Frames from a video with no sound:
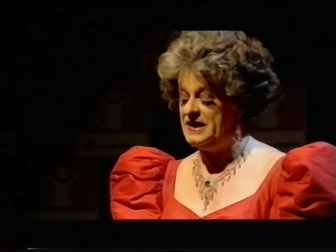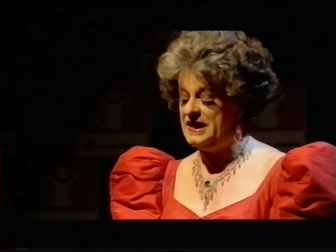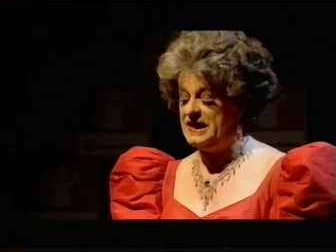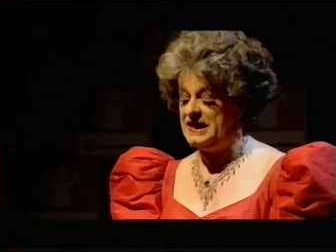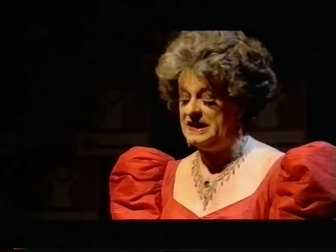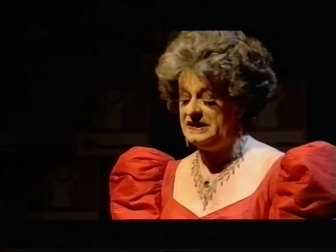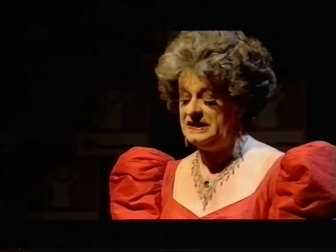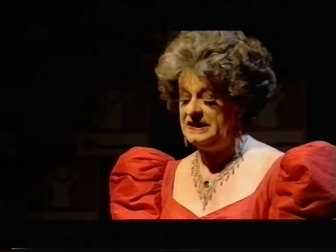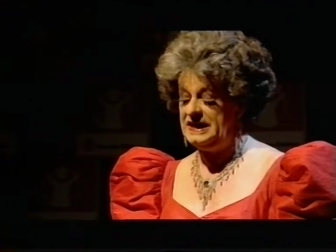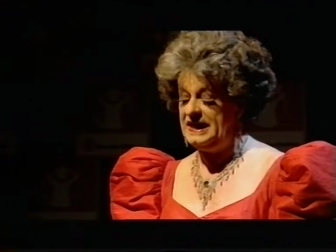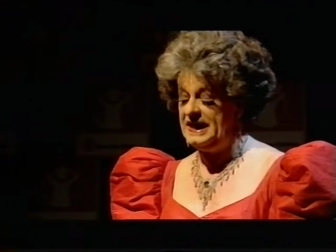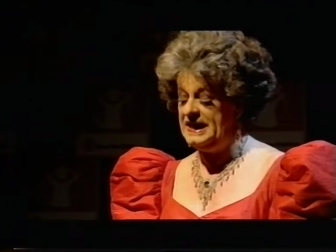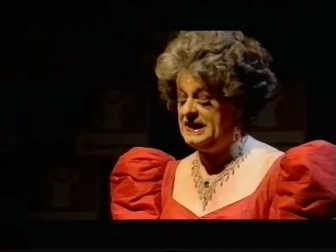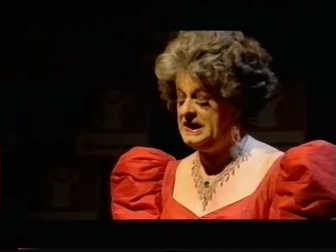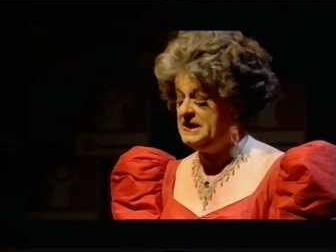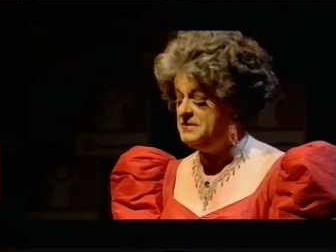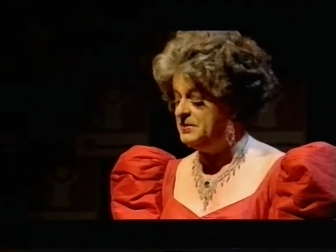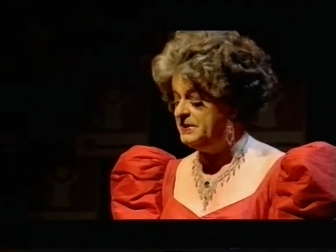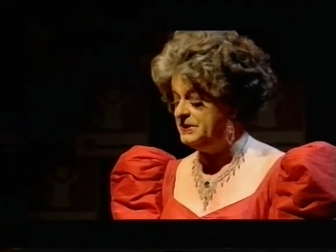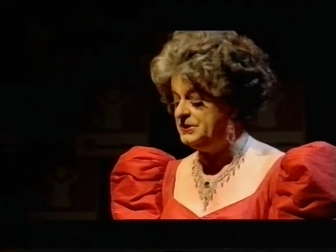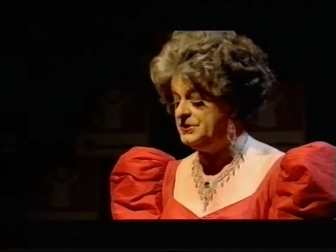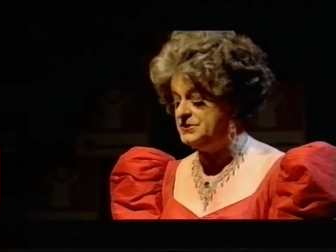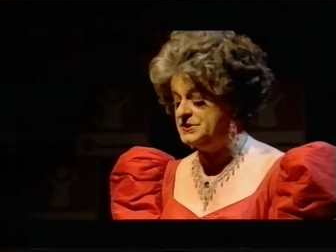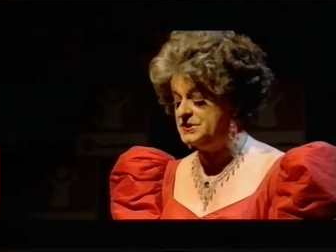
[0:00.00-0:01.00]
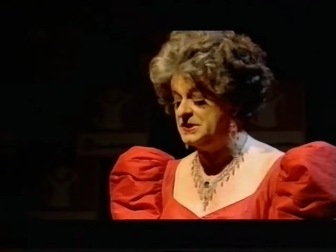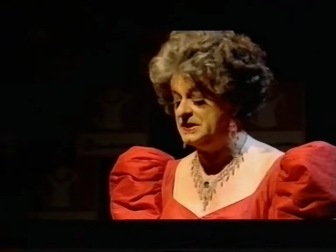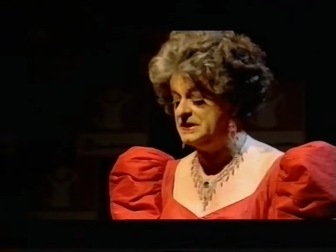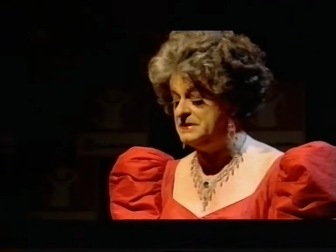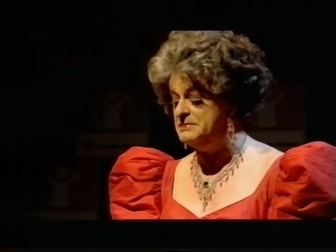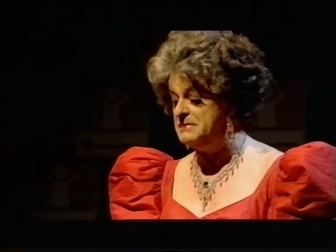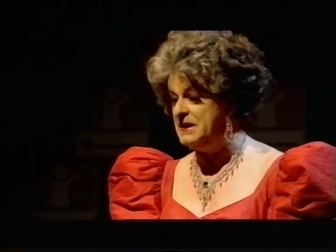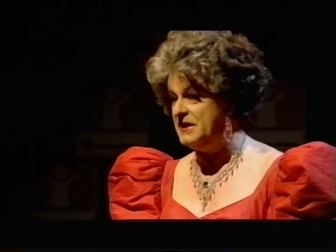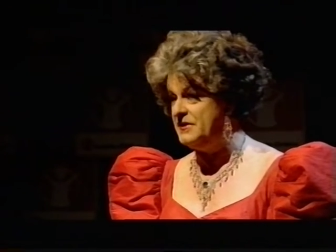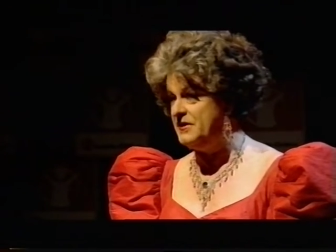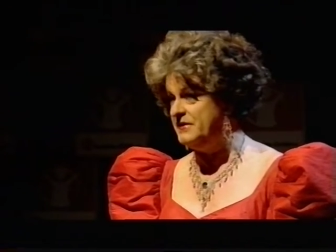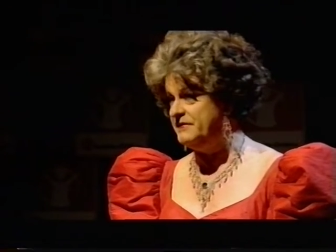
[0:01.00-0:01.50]
and anybody who's got a
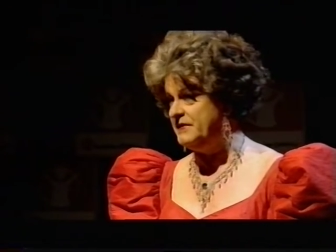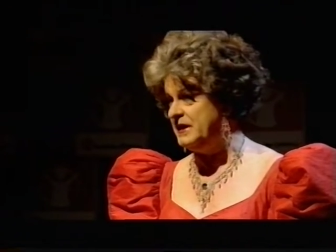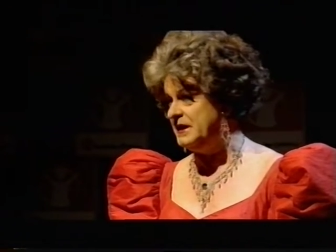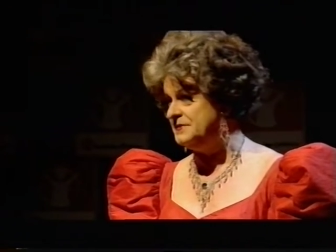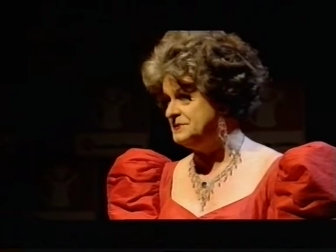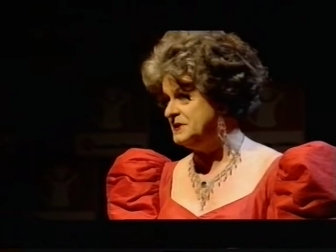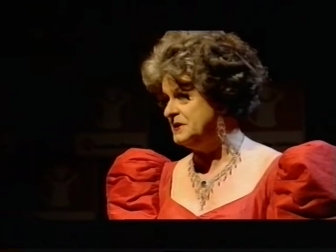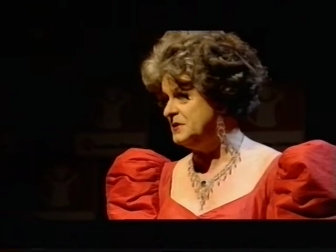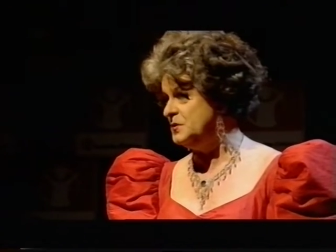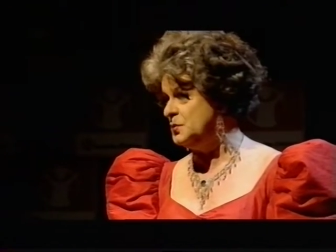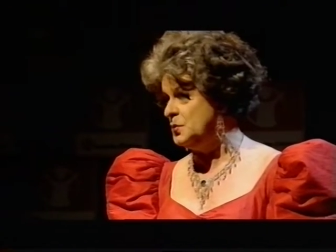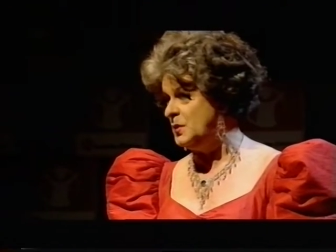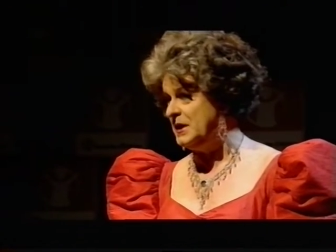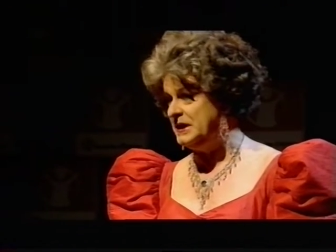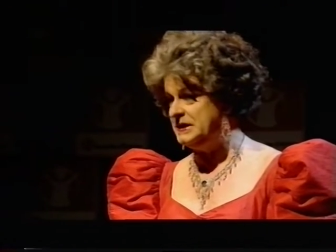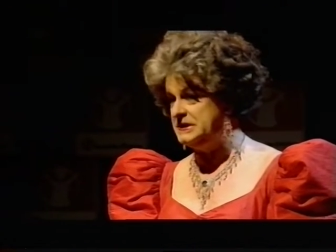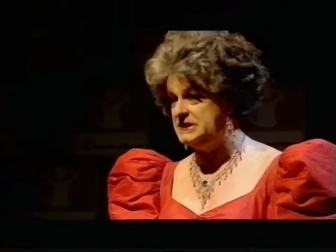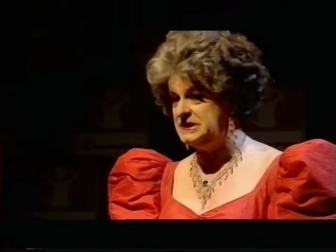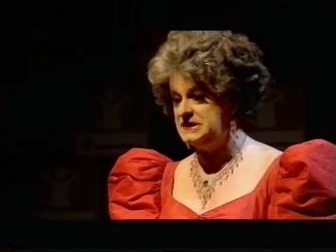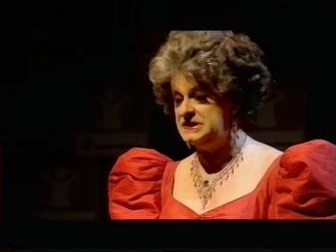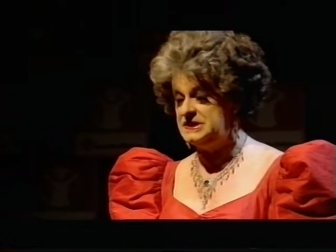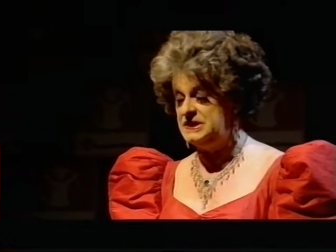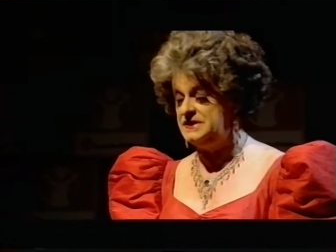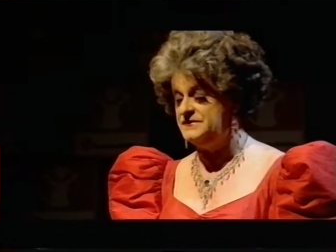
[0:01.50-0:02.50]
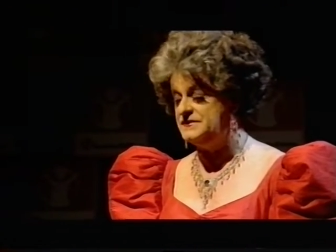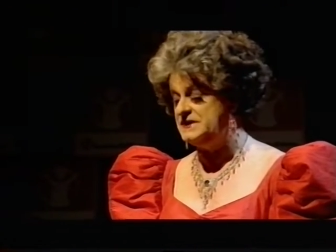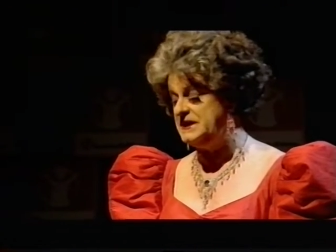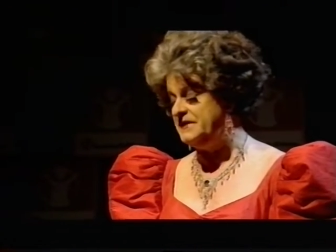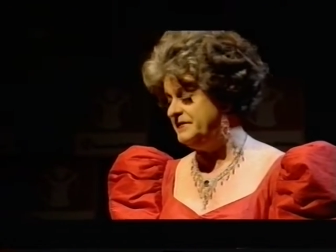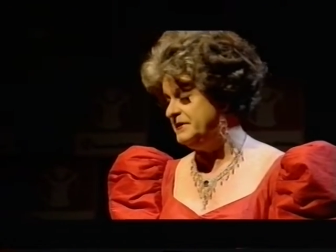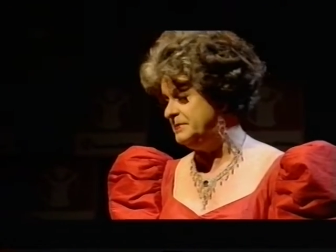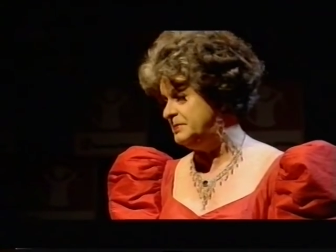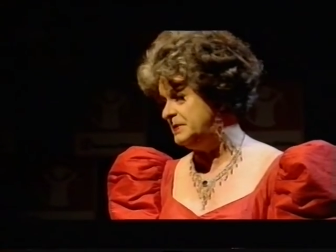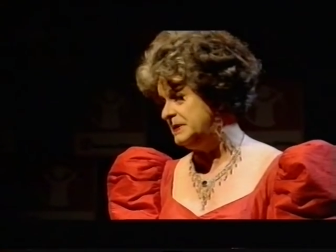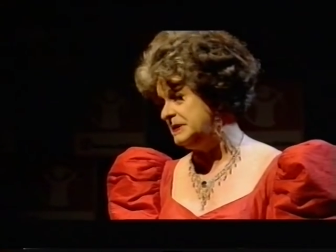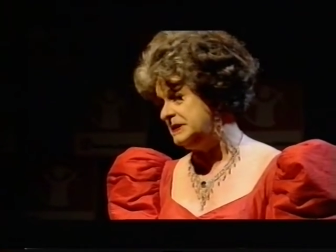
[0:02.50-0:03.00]
mother of 101 deserves
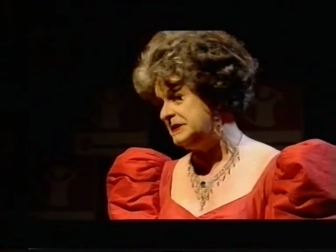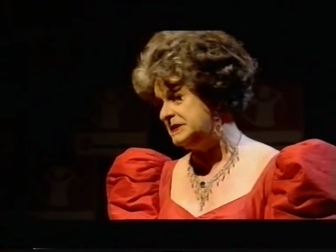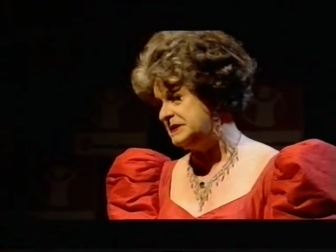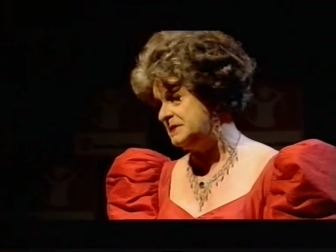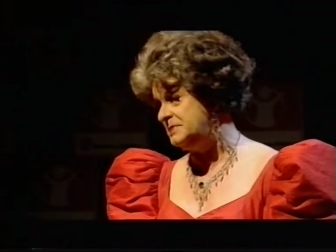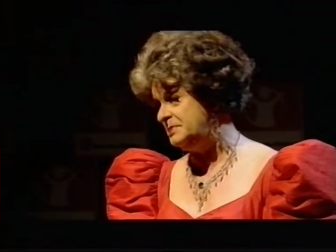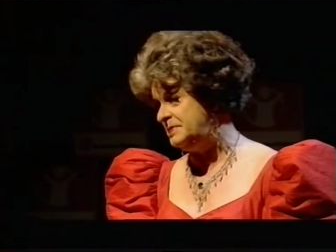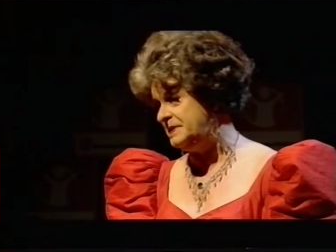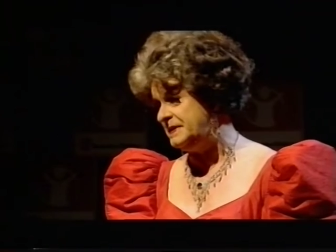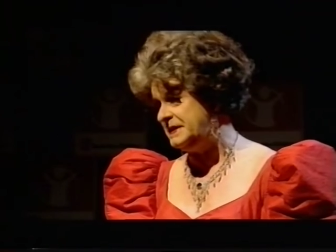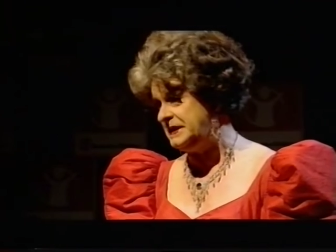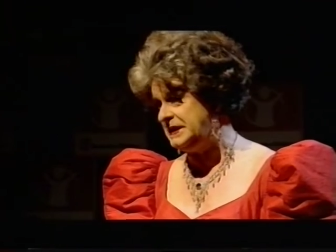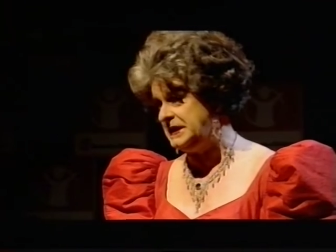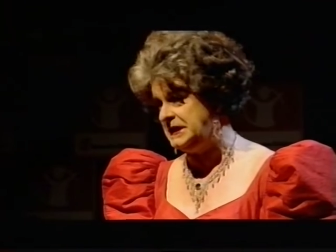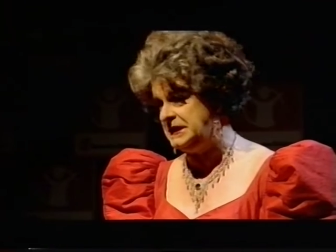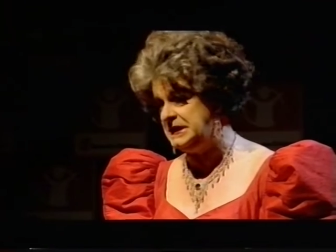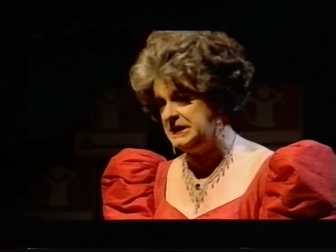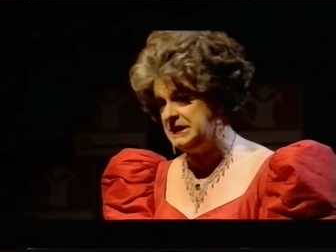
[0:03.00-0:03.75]
everybody's sympathy.